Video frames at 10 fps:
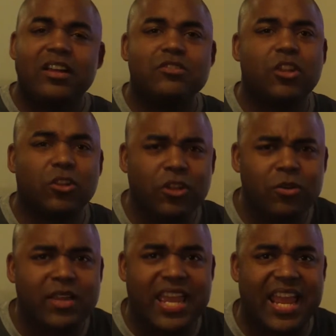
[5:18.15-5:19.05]
There's a
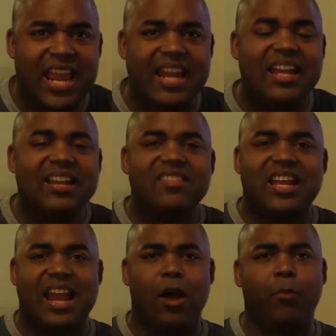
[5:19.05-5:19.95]
little kid
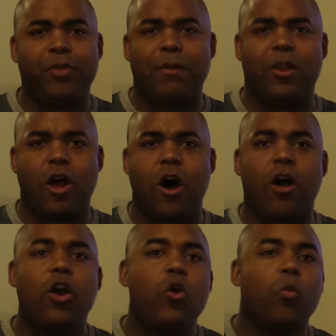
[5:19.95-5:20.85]
that helped them
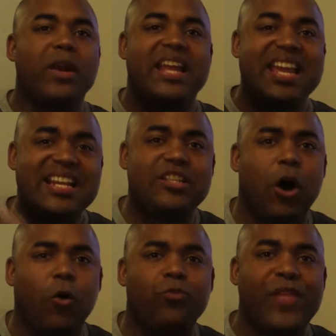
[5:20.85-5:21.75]
along when he
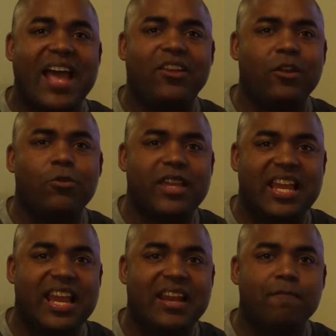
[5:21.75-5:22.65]
told that little
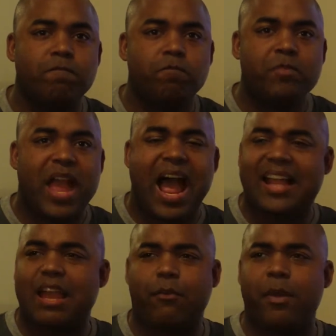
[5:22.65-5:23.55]
kid,
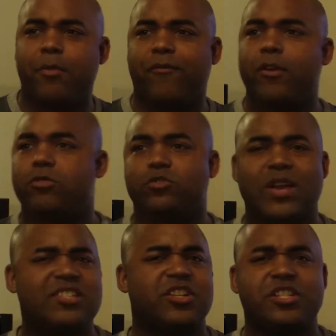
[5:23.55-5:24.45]
I can't remember if it was
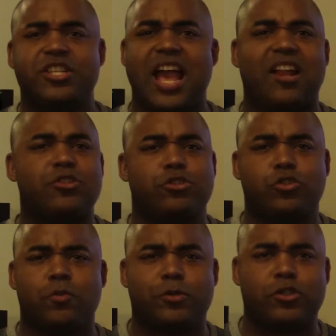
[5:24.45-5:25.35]
Wrestling Challenge or
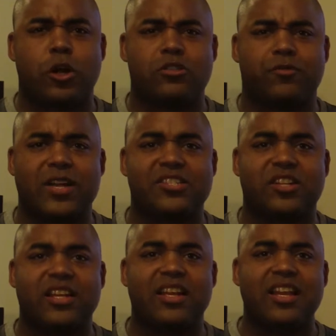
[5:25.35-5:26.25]
Superstars of
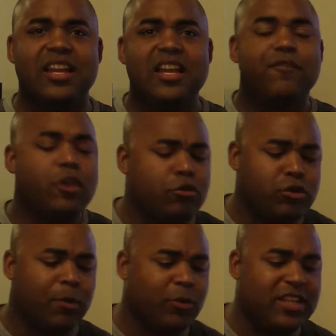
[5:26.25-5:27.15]
Wrestling, if you
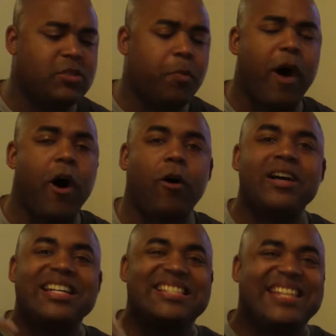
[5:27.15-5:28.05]
dribble this
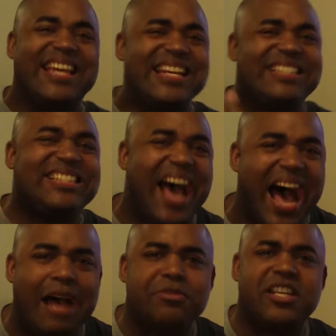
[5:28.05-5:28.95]
ball 10
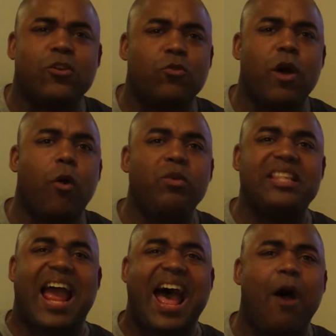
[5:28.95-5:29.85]
times in a row
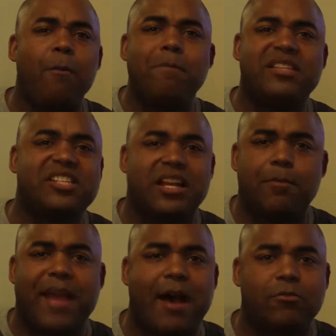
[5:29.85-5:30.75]
without missing a
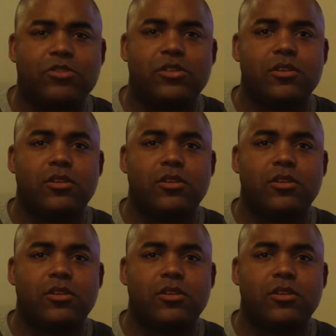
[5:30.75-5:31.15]
bounce,